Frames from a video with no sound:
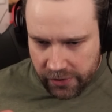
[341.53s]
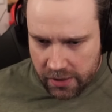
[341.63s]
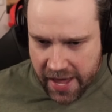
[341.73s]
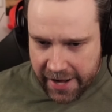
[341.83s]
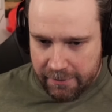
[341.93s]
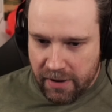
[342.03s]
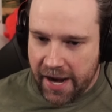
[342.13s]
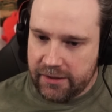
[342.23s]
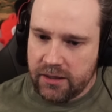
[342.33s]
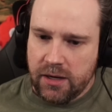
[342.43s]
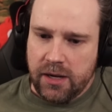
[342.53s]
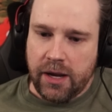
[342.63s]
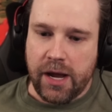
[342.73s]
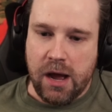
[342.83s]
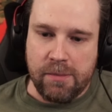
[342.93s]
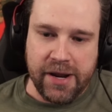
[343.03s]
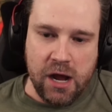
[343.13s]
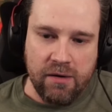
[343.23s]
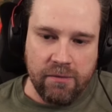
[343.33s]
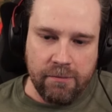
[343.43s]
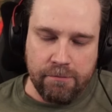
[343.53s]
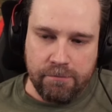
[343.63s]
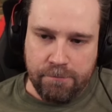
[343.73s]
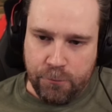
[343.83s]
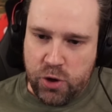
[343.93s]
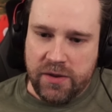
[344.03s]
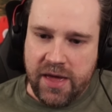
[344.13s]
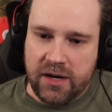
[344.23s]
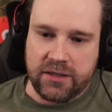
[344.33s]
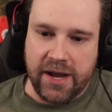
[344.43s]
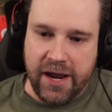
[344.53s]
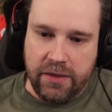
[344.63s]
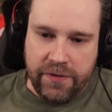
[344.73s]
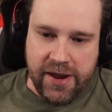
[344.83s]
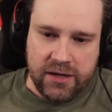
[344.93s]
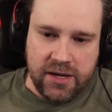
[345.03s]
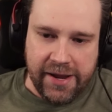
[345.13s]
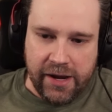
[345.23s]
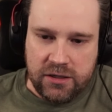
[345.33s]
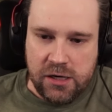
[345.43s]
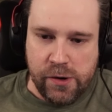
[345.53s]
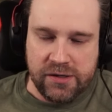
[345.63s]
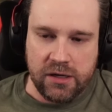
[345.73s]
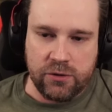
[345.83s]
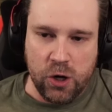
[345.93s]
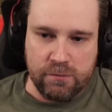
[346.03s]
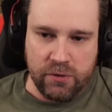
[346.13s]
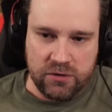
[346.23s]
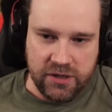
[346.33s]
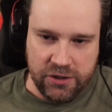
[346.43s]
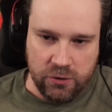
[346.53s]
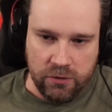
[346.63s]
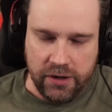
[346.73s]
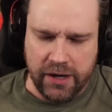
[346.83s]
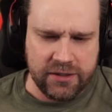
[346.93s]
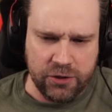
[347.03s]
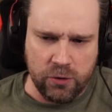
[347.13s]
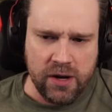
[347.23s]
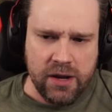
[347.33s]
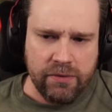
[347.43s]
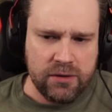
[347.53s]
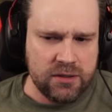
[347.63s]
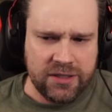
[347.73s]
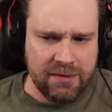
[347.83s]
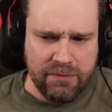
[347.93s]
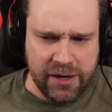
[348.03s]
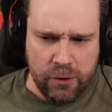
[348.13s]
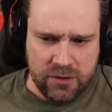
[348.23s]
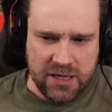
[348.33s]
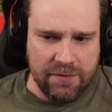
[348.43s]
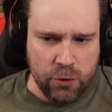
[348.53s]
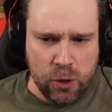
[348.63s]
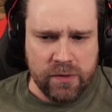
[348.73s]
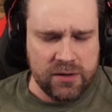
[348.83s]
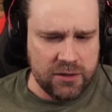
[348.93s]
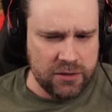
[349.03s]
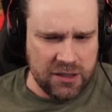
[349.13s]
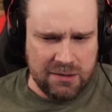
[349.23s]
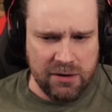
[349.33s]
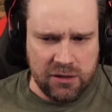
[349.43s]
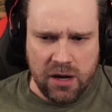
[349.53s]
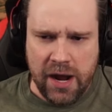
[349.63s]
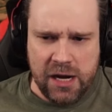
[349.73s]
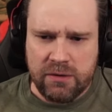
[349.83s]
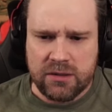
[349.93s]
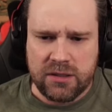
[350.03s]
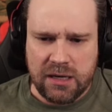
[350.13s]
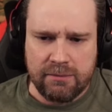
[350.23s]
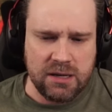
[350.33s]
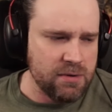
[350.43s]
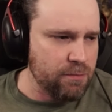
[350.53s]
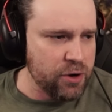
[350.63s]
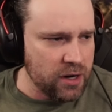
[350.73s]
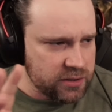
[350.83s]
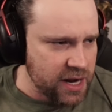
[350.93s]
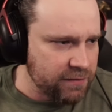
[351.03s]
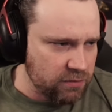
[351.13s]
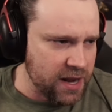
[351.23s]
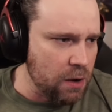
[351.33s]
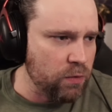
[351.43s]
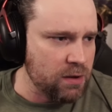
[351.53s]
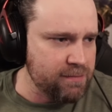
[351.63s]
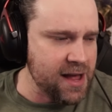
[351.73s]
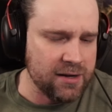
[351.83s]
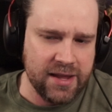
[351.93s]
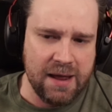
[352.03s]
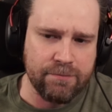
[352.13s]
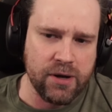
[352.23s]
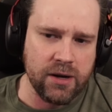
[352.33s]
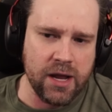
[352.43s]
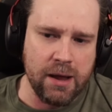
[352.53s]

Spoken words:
that in mind. Now, putting that aside, the next highest here is a Dark Moon Sigil. This is Symbiosis. I've heard this is simming higher in Sims. I'm going to put it aside for now. We'll come back to that. But